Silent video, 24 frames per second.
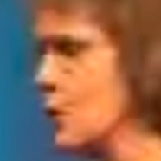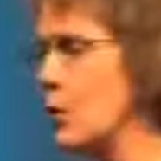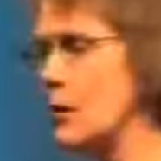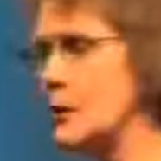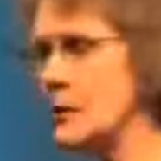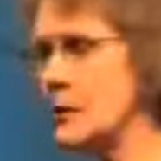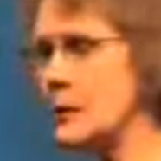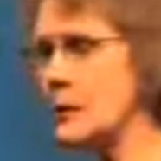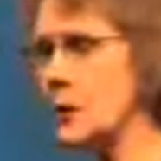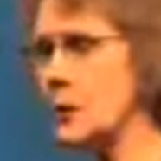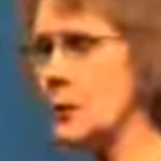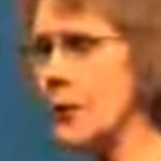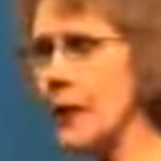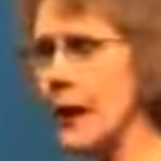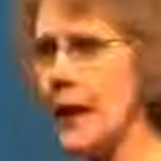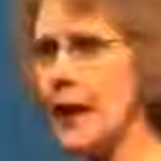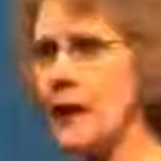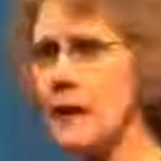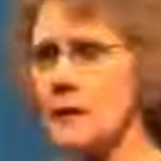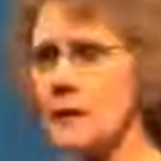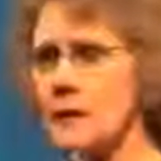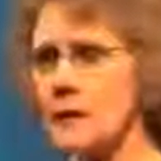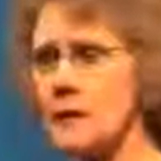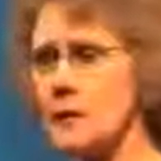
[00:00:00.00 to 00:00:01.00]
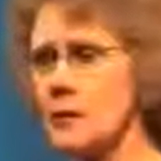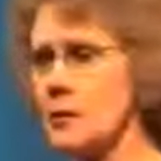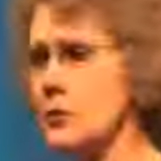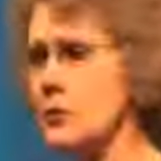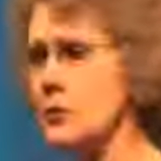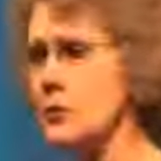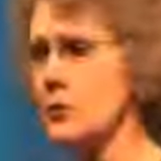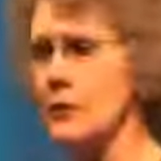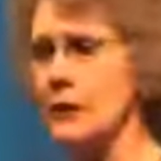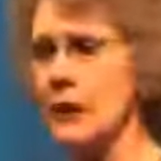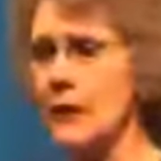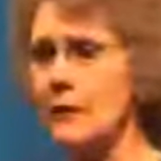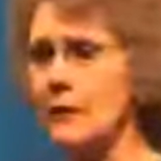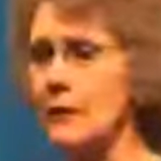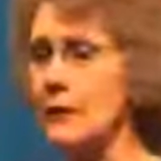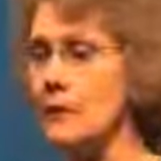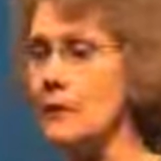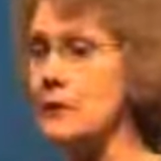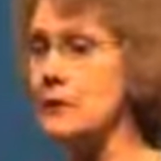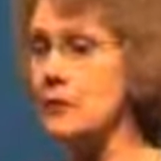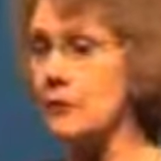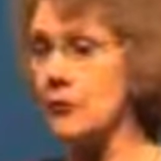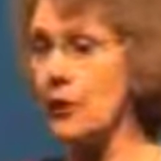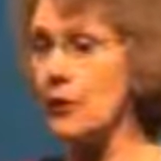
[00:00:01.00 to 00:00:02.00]
Once they're past a certain level,
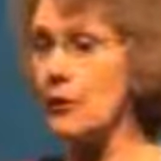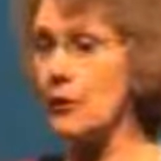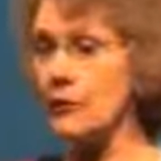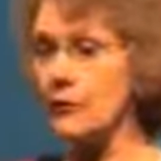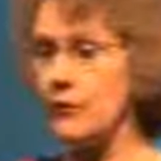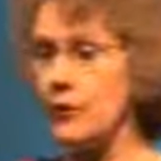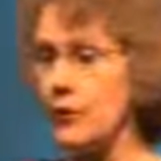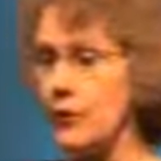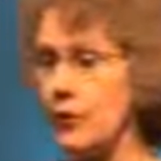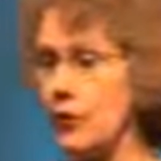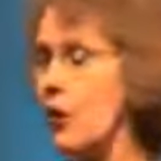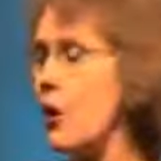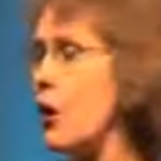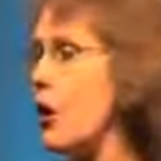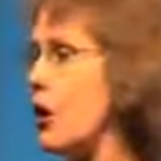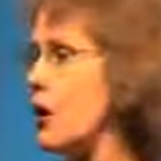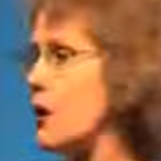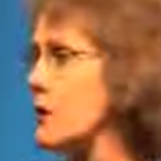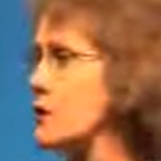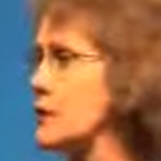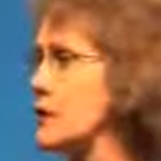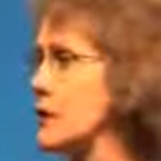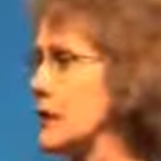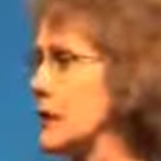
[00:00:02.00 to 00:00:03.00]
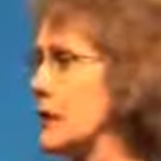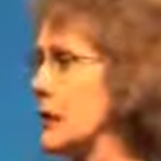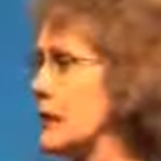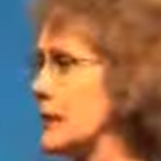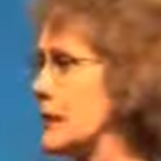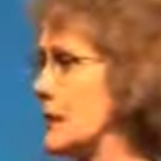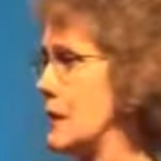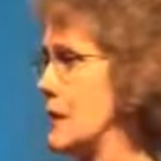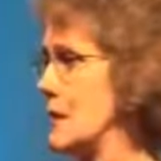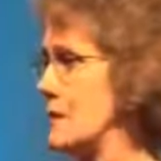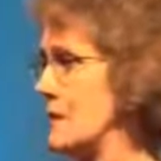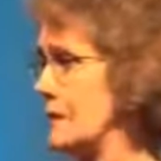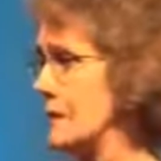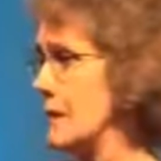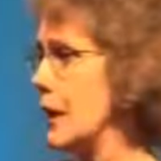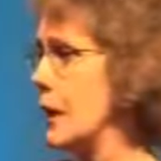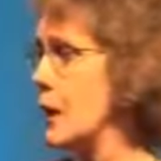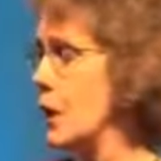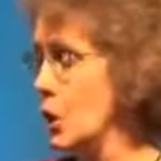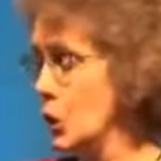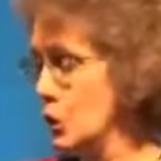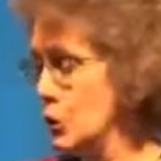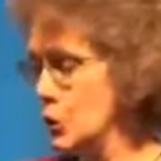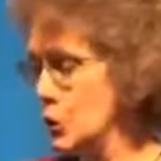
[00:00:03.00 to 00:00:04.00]
it's very, very hard to get them
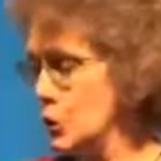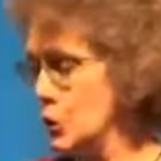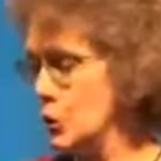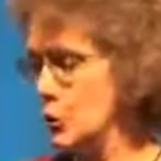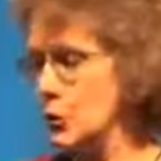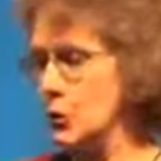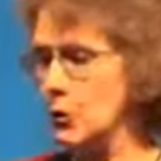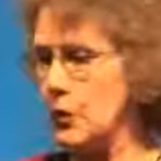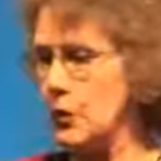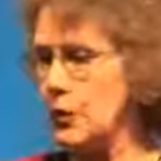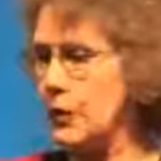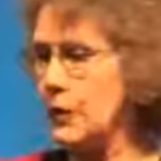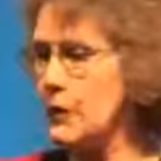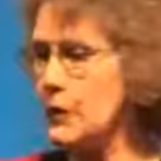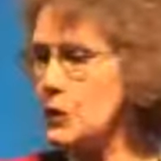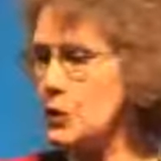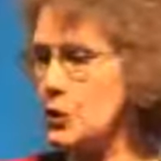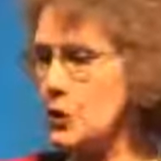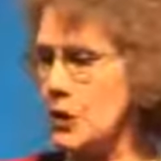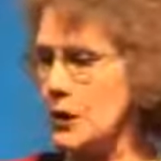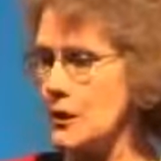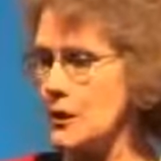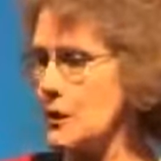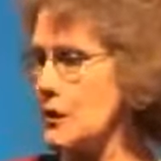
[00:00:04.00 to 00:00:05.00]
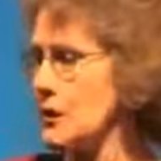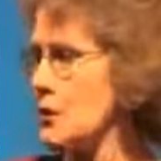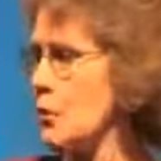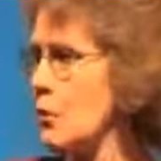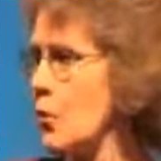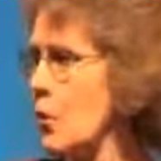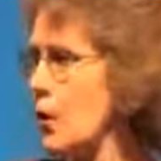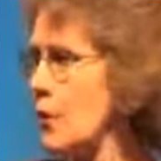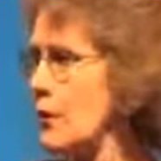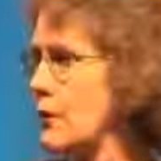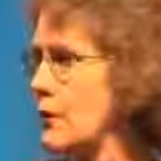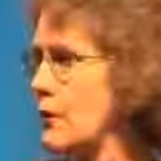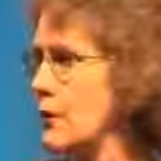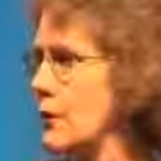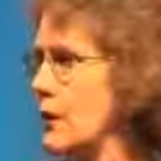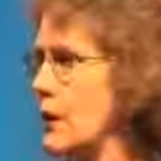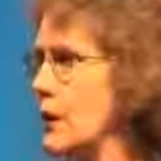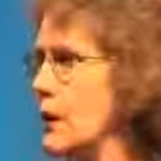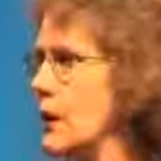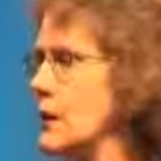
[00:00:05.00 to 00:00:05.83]
to ingest the water.